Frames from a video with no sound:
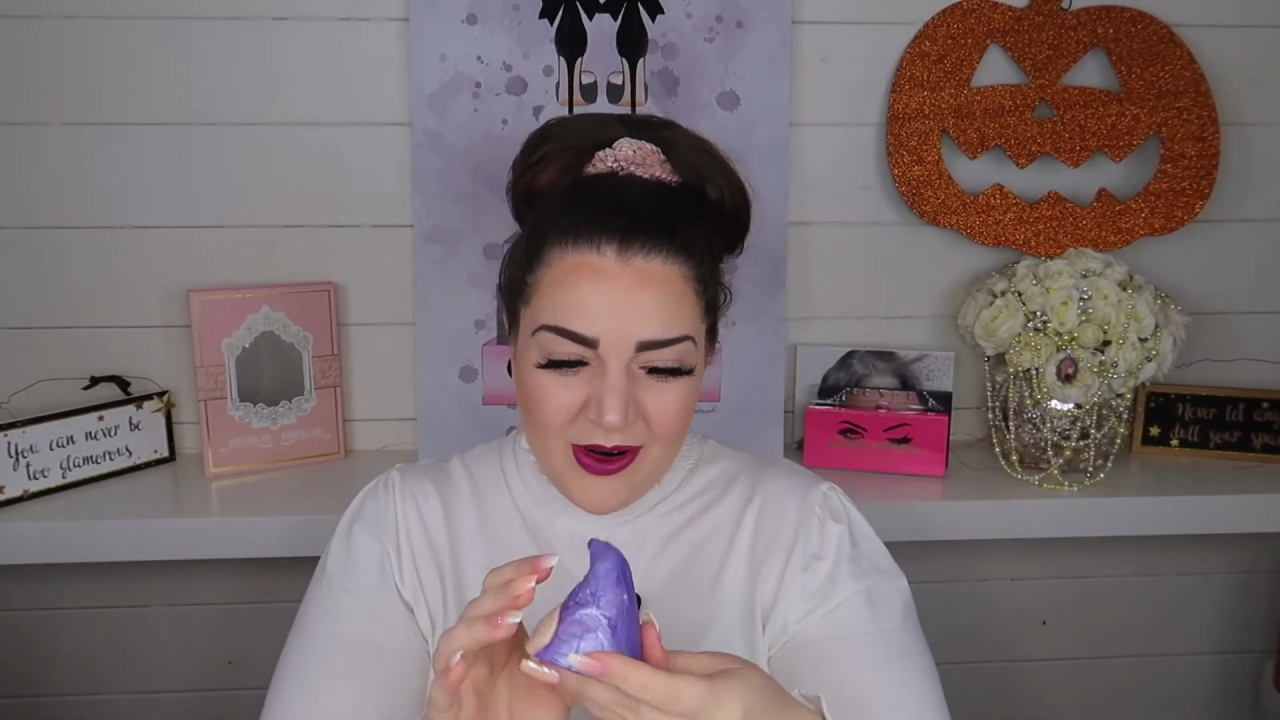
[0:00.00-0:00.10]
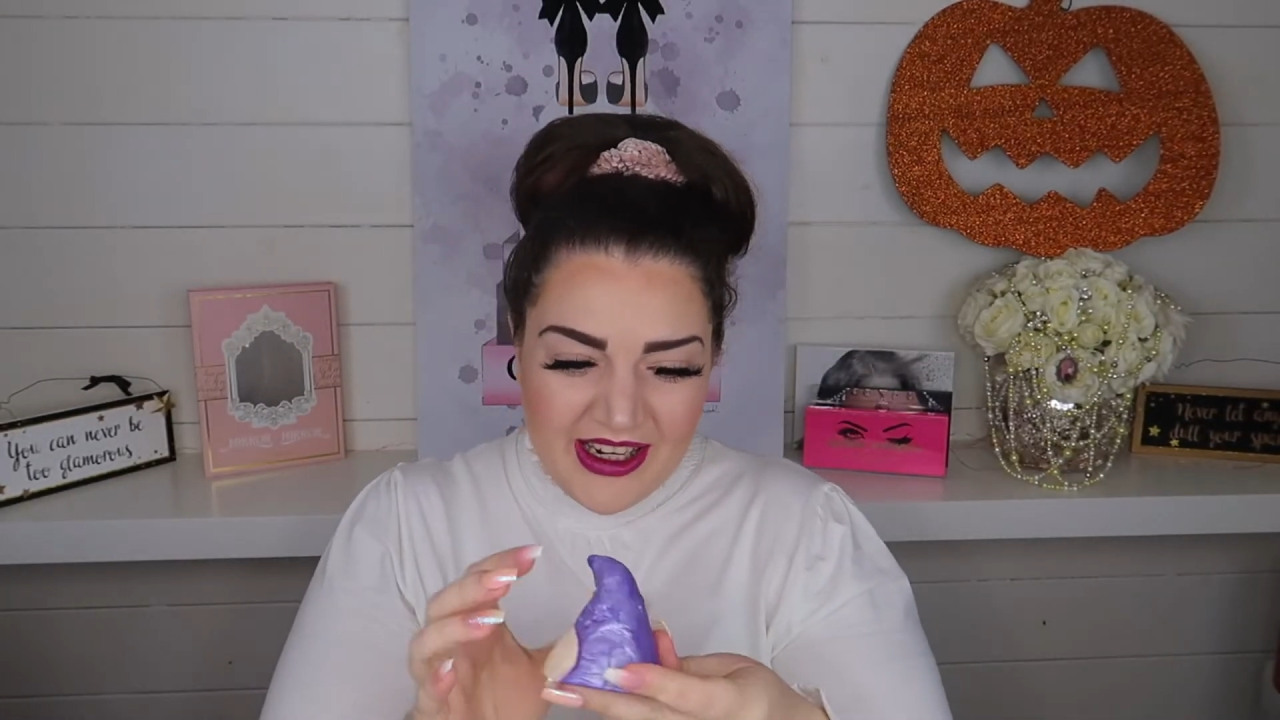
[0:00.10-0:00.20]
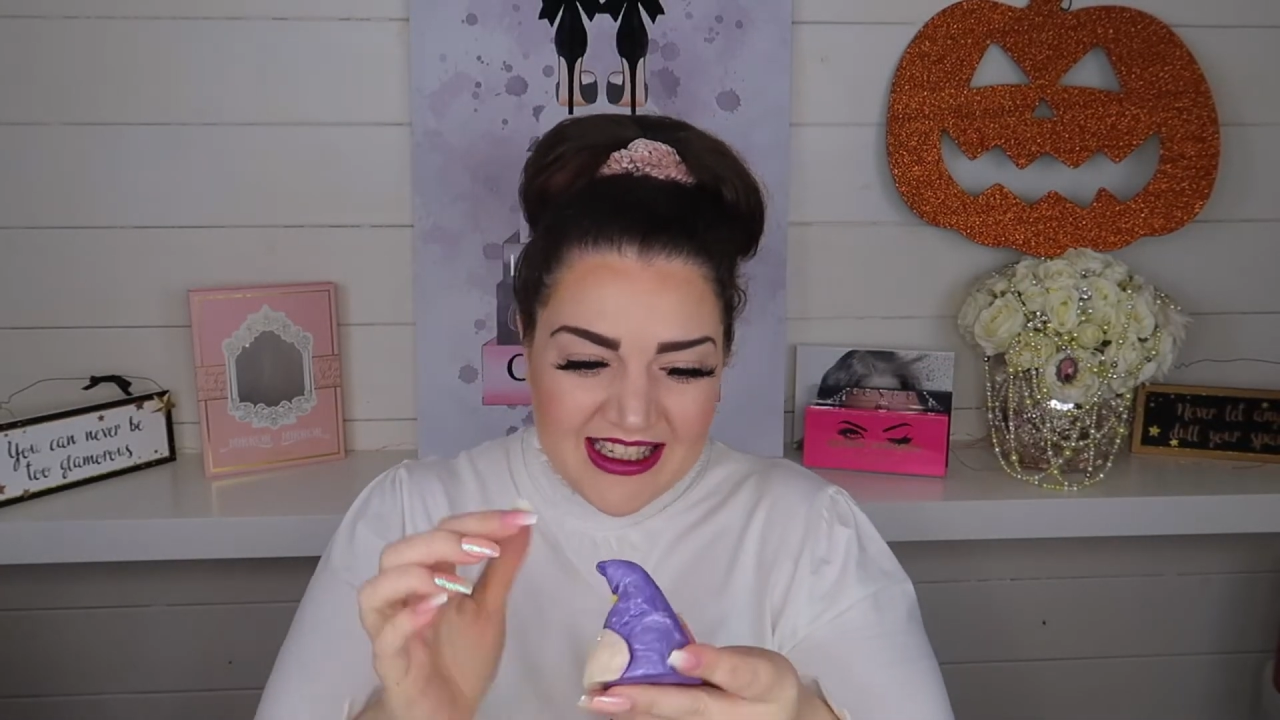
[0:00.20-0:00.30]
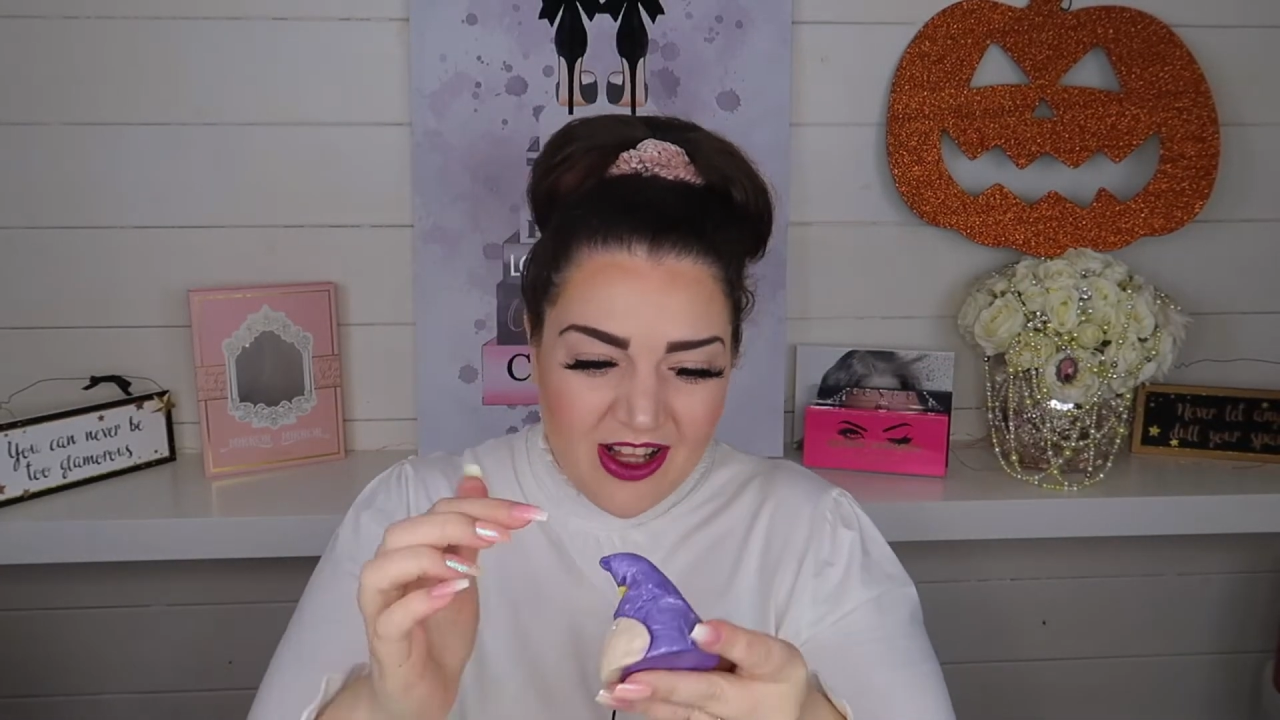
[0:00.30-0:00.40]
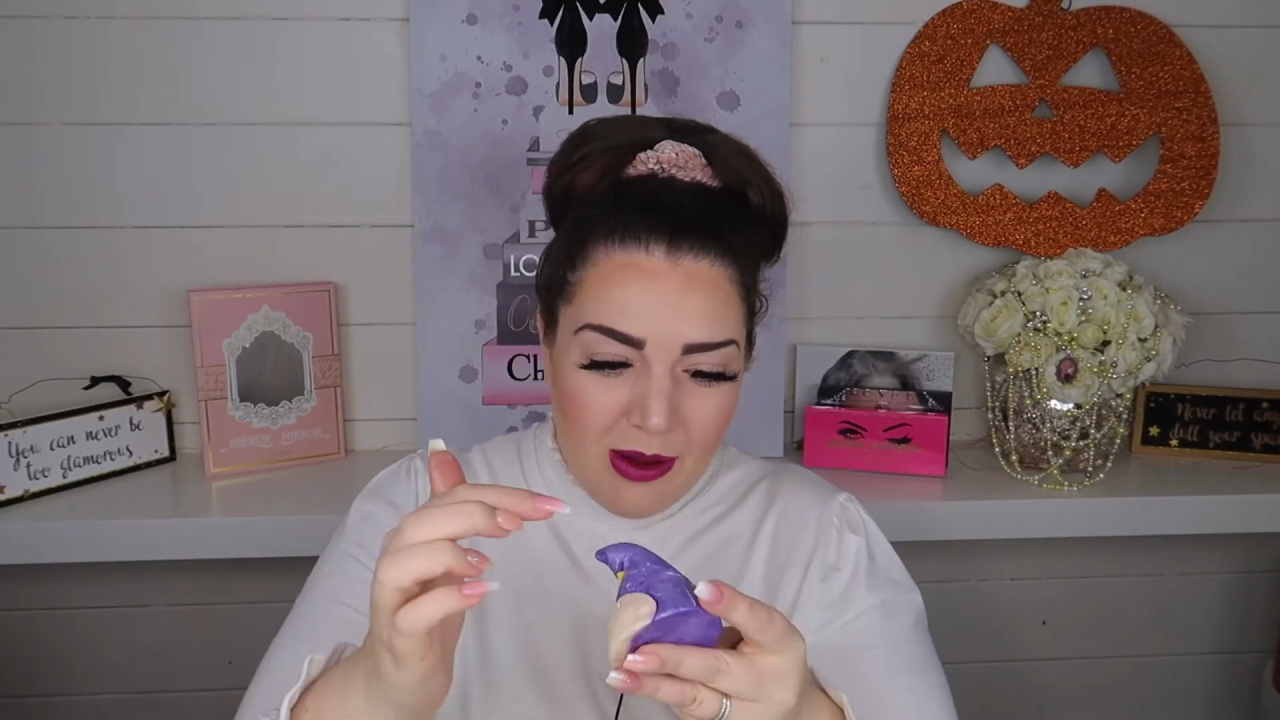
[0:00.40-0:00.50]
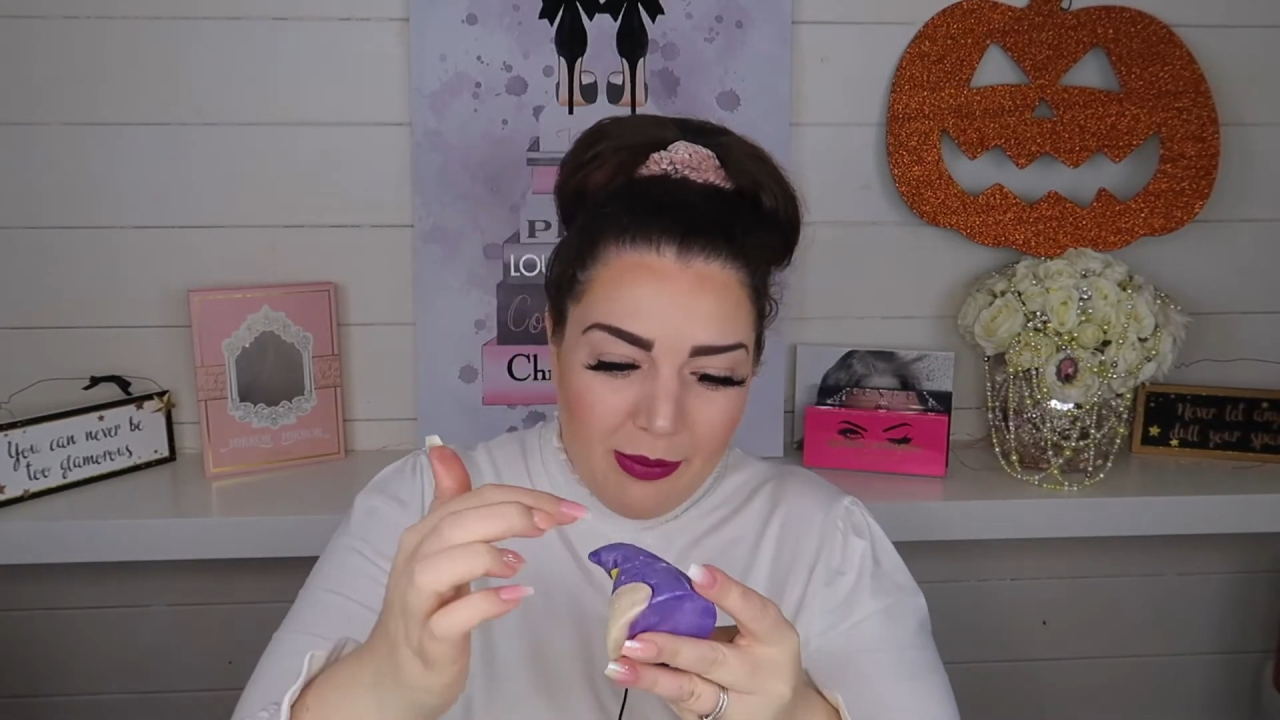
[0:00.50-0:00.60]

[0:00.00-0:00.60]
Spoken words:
And he's like